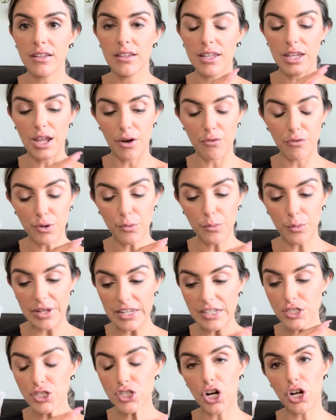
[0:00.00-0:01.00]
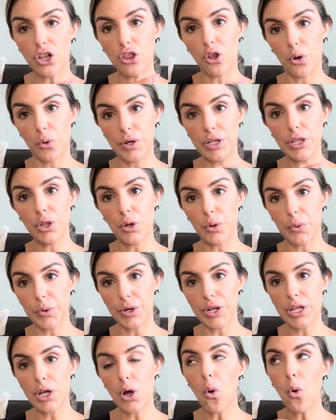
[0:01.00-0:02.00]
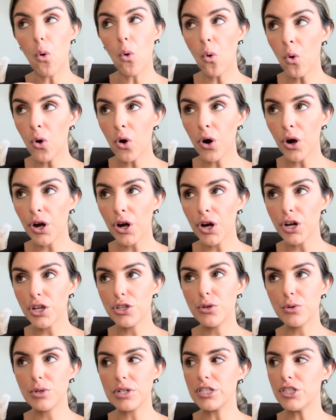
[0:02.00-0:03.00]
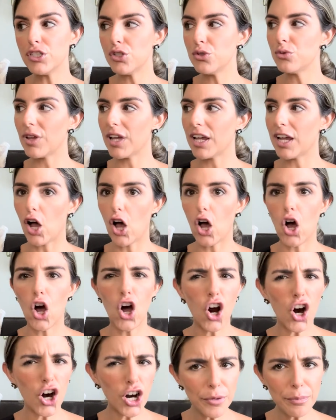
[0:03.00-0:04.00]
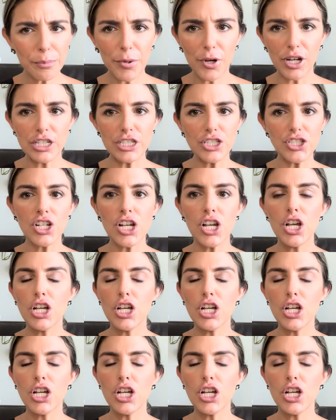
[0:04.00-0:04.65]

every week start lowering, or you can do like a hard push,